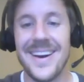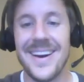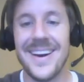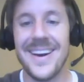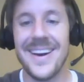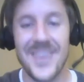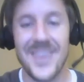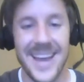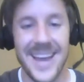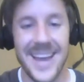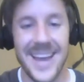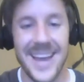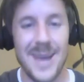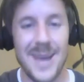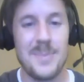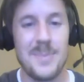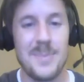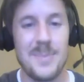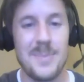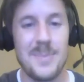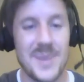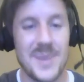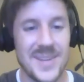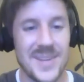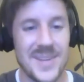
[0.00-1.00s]
Okay, a
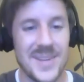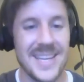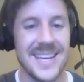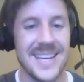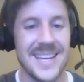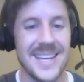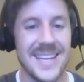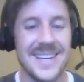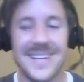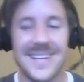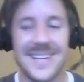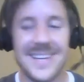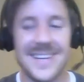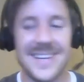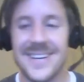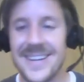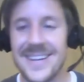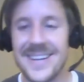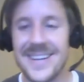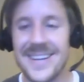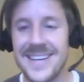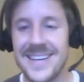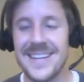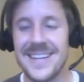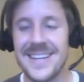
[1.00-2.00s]
building.
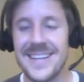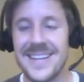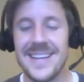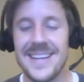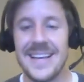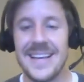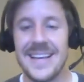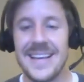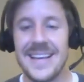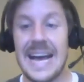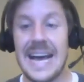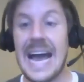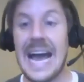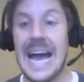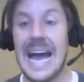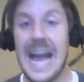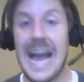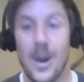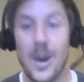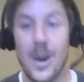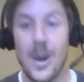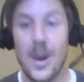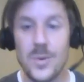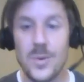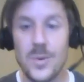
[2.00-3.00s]
A good. A
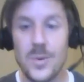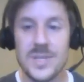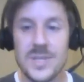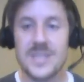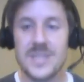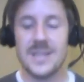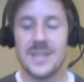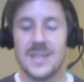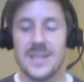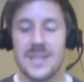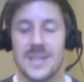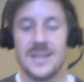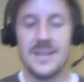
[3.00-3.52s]
house.